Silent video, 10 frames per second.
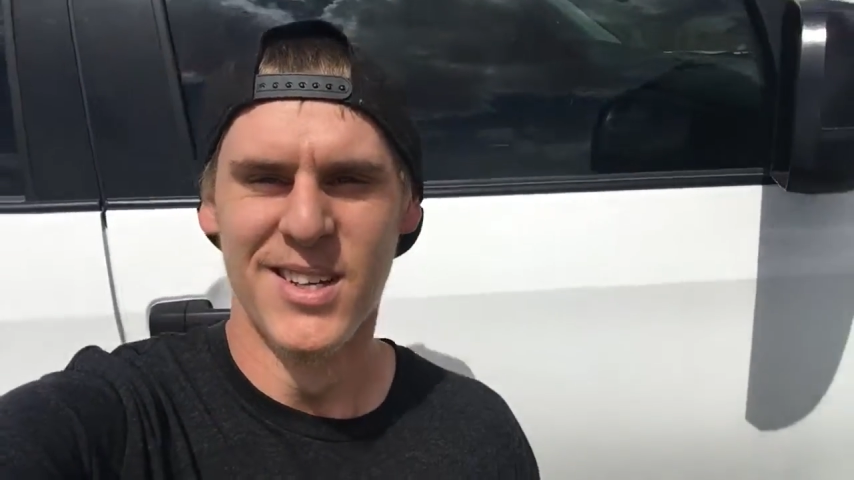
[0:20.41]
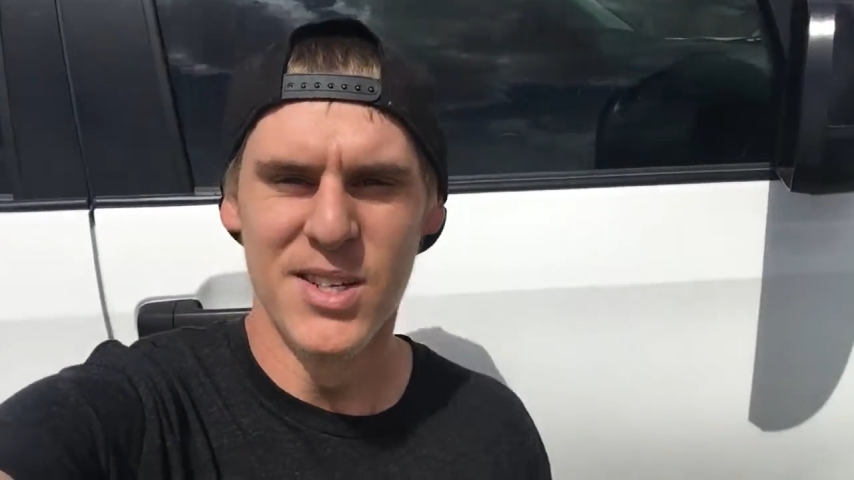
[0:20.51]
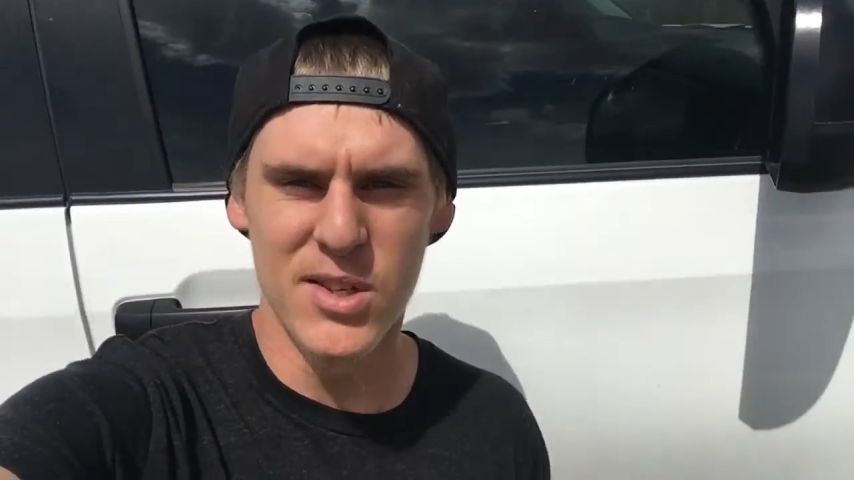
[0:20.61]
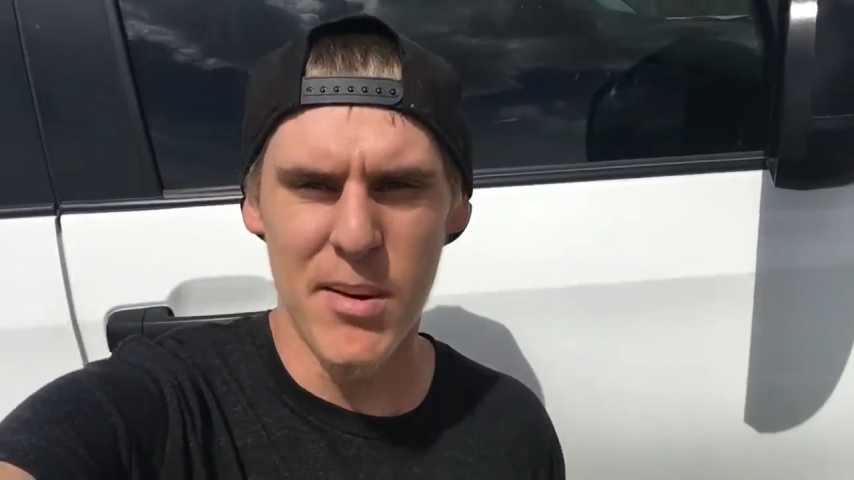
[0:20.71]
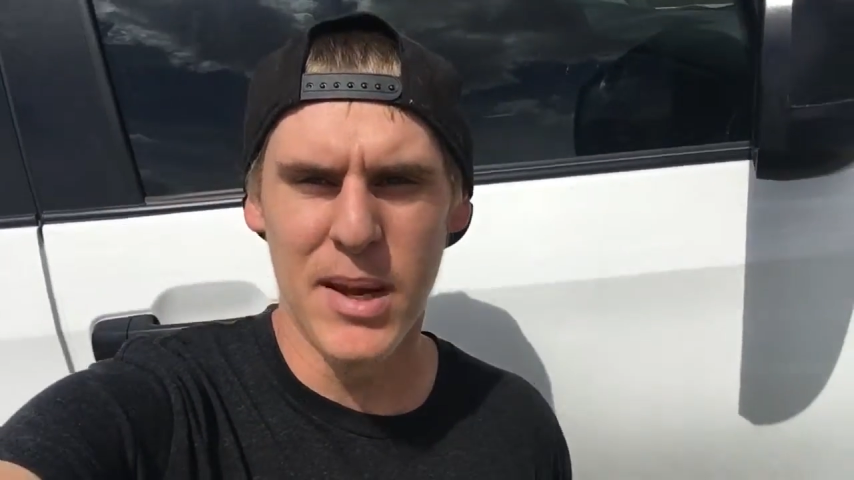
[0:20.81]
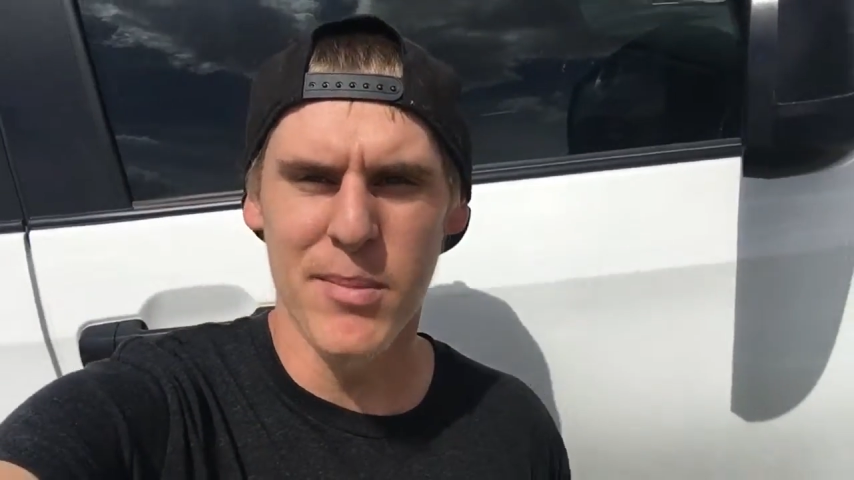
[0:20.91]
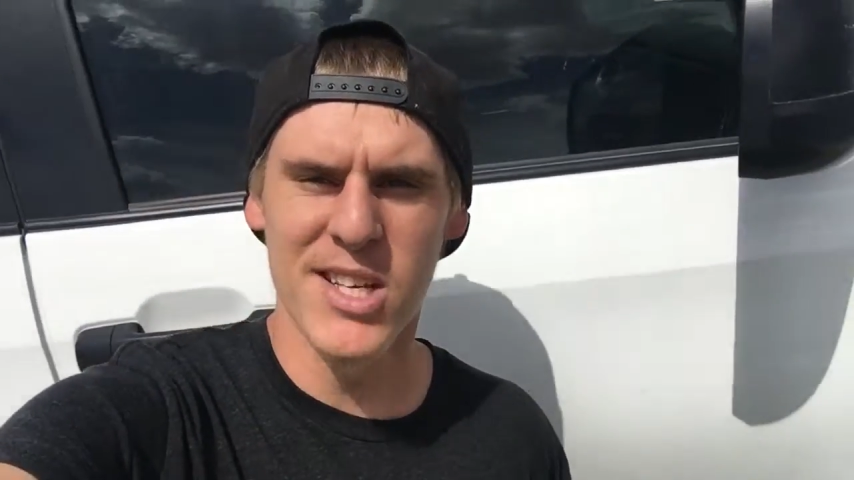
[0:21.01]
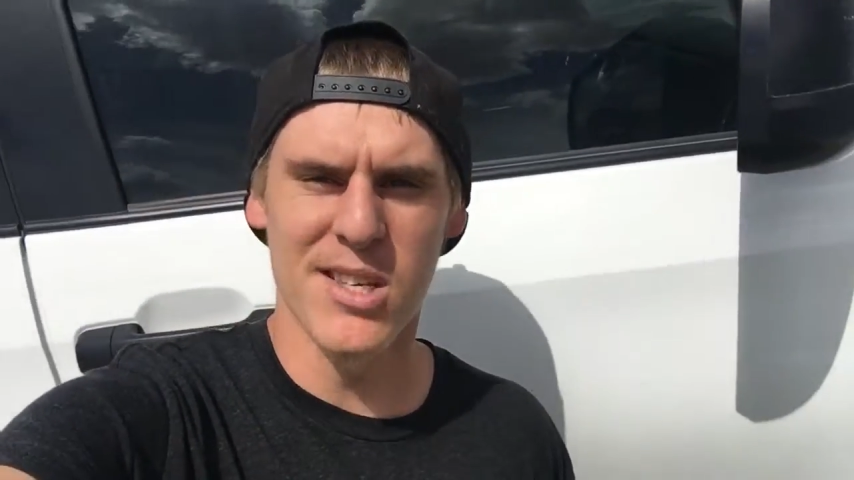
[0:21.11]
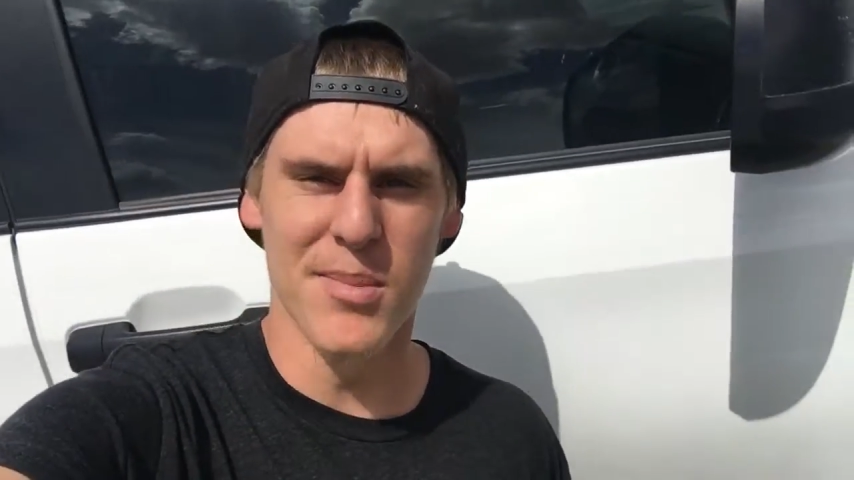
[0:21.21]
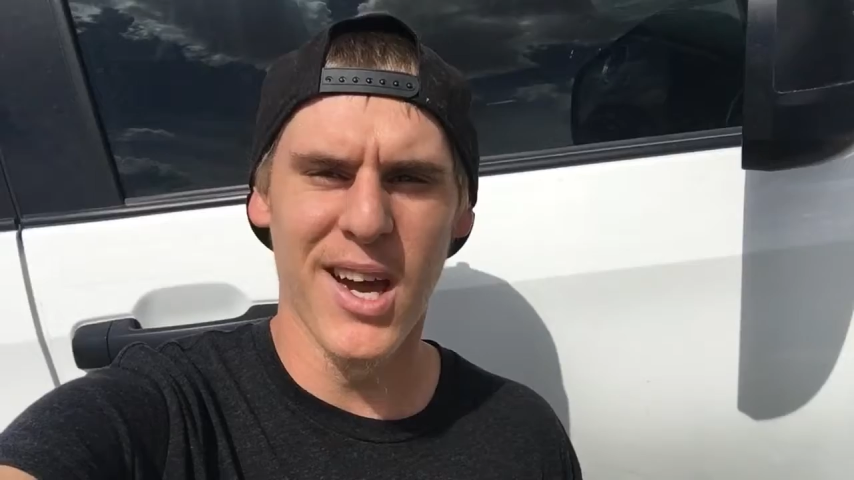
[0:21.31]
So I made me
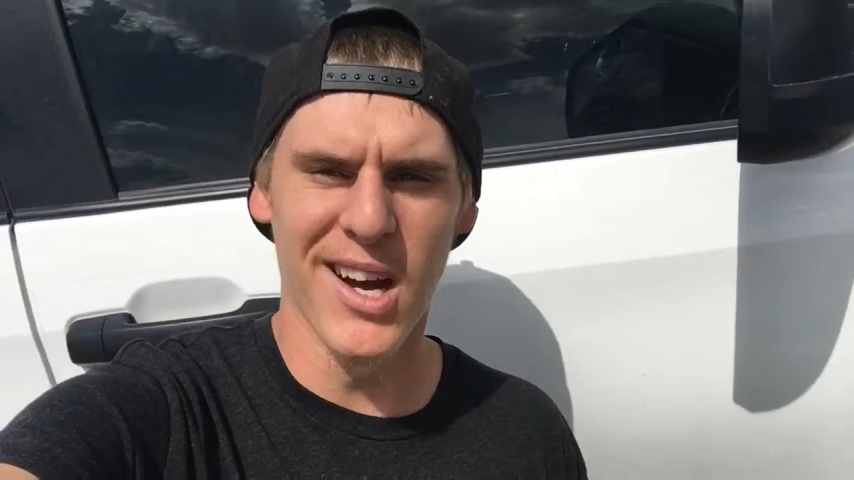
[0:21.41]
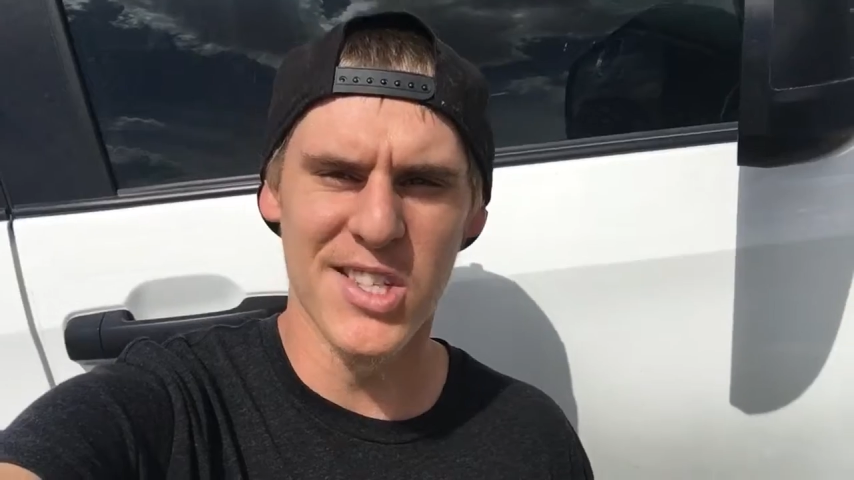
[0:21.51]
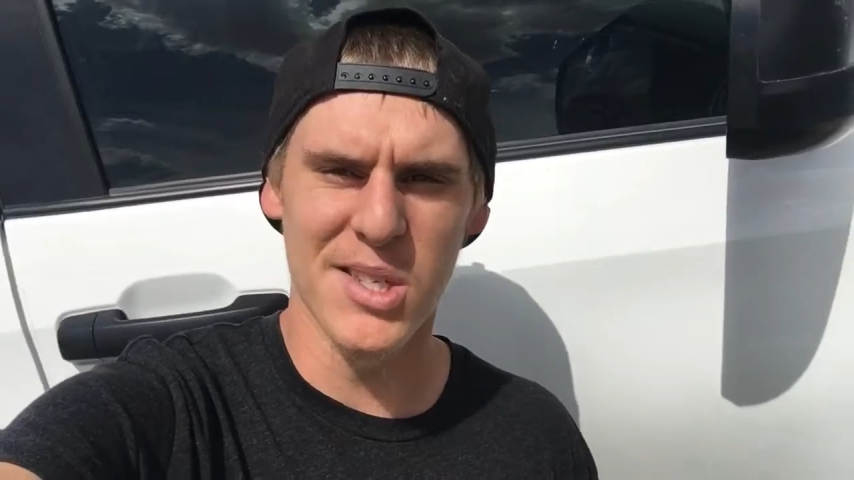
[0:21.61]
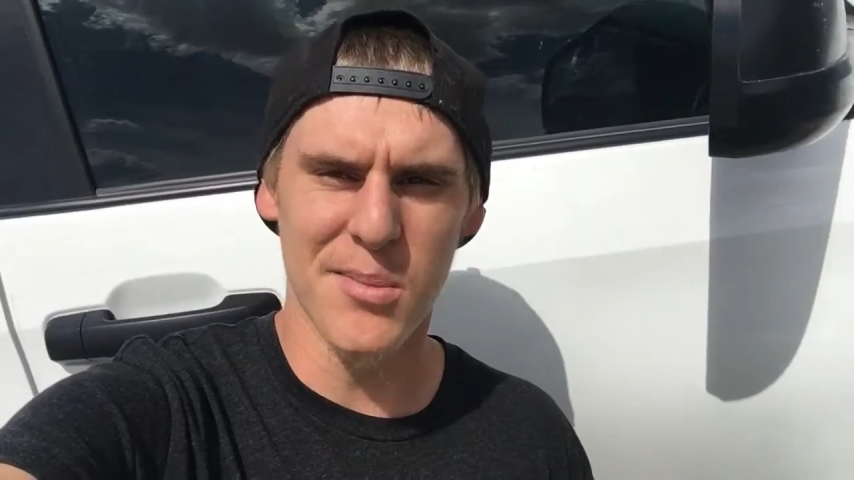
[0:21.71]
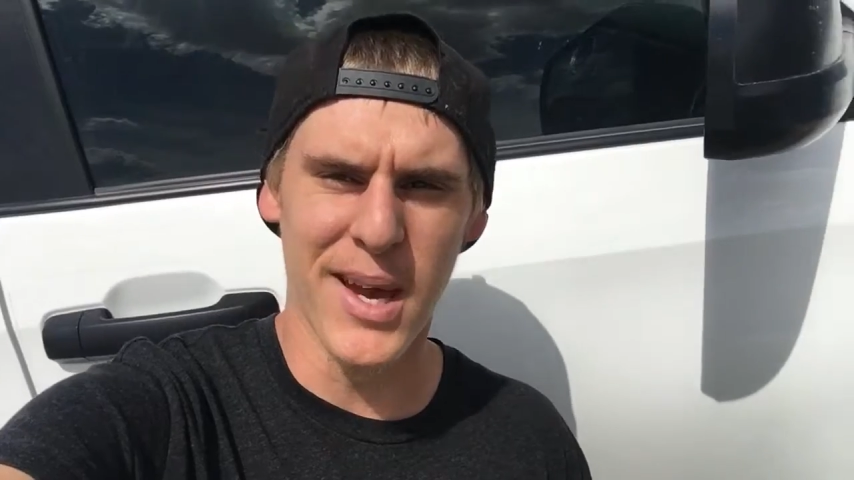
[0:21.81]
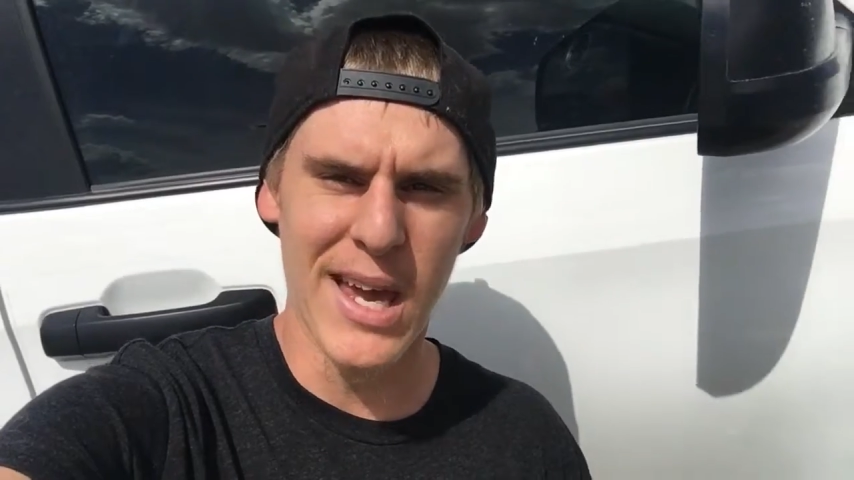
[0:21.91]
some custom